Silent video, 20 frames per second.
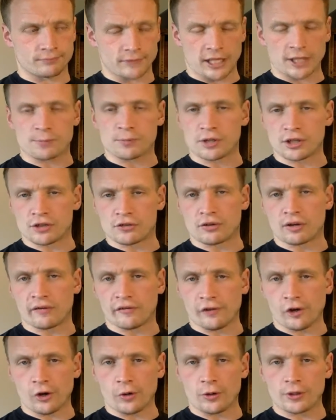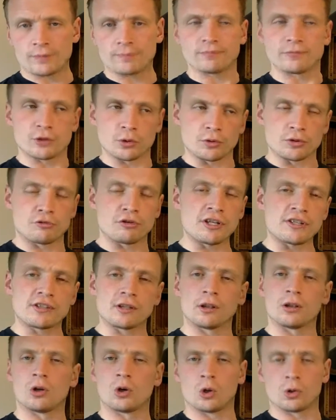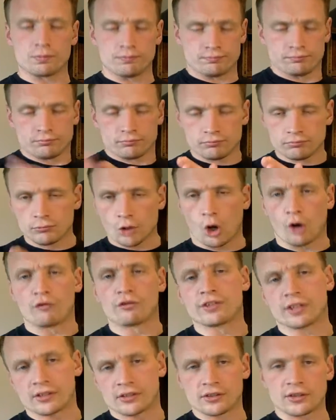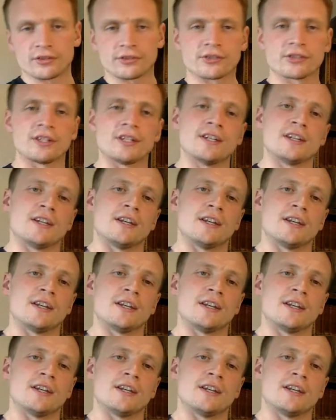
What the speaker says: That's pretty straightforward. So increase the load or resistance.